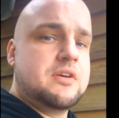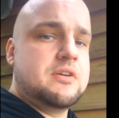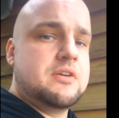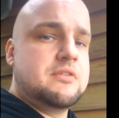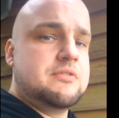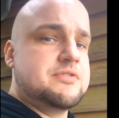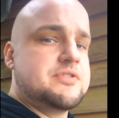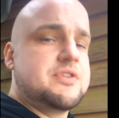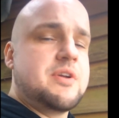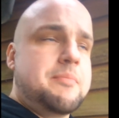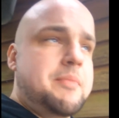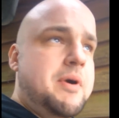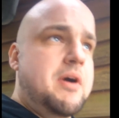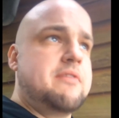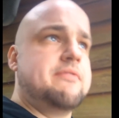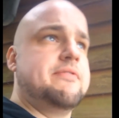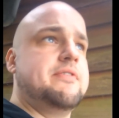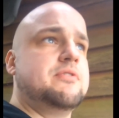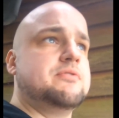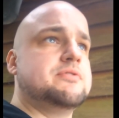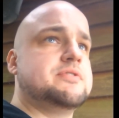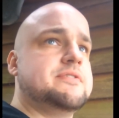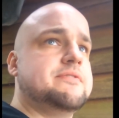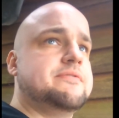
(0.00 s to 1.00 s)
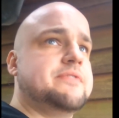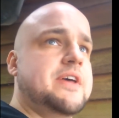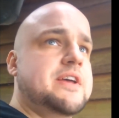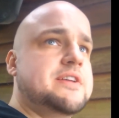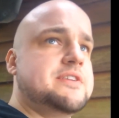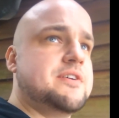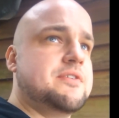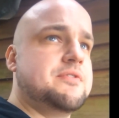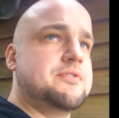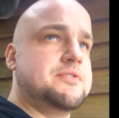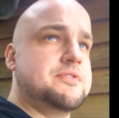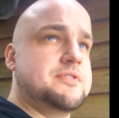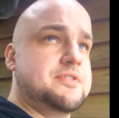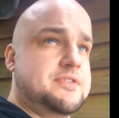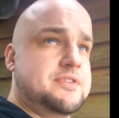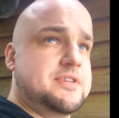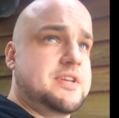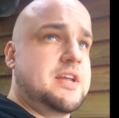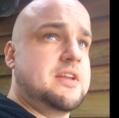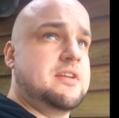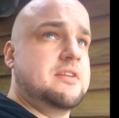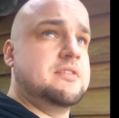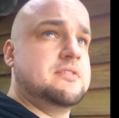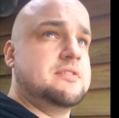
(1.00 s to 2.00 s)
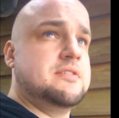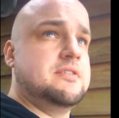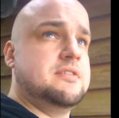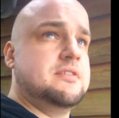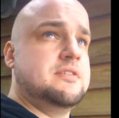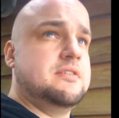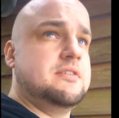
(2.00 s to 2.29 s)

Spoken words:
And it's not my fault if they don't understand